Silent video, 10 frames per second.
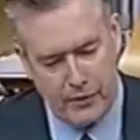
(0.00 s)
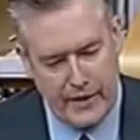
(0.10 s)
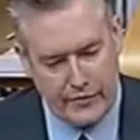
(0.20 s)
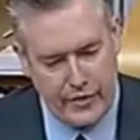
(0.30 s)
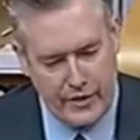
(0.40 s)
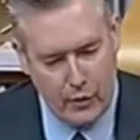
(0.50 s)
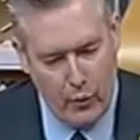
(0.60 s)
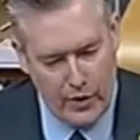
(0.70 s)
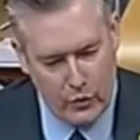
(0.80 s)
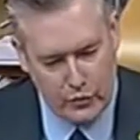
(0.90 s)
our place in
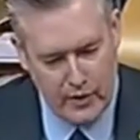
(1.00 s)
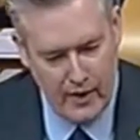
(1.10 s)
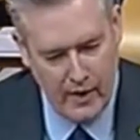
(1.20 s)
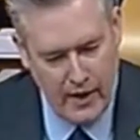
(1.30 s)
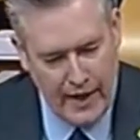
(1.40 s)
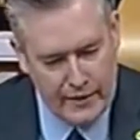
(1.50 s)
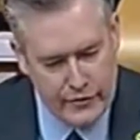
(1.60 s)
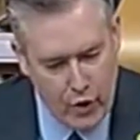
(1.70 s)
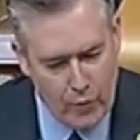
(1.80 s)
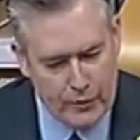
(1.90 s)
the world. And
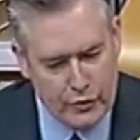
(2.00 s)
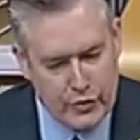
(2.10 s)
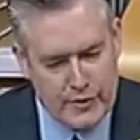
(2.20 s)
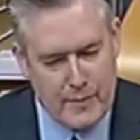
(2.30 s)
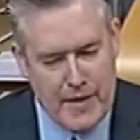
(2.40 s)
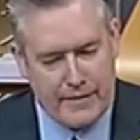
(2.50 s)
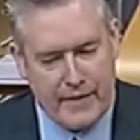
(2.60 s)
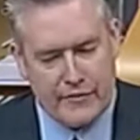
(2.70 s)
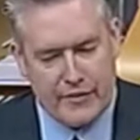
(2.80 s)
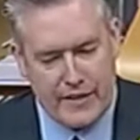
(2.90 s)
it's the opportunity to make
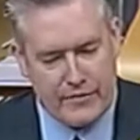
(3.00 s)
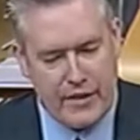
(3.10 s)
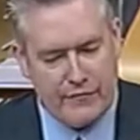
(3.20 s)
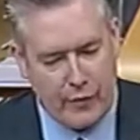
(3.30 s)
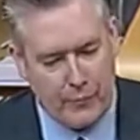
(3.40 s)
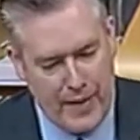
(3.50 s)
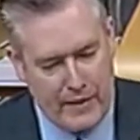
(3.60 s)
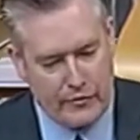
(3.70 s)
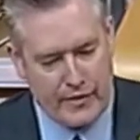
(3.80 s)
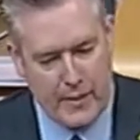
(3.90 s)
things easier for
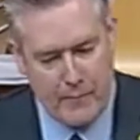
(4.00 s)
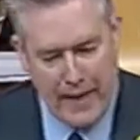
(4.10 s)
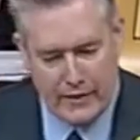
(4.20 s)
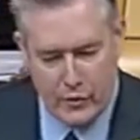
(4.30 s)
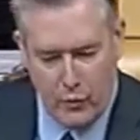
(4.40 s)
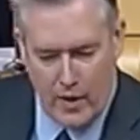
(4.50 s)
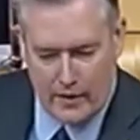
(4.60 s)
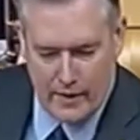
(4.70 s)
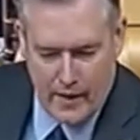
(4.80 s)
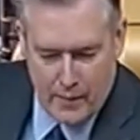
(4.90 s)
parents to get back to
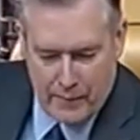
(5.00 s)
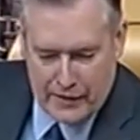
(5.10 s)
work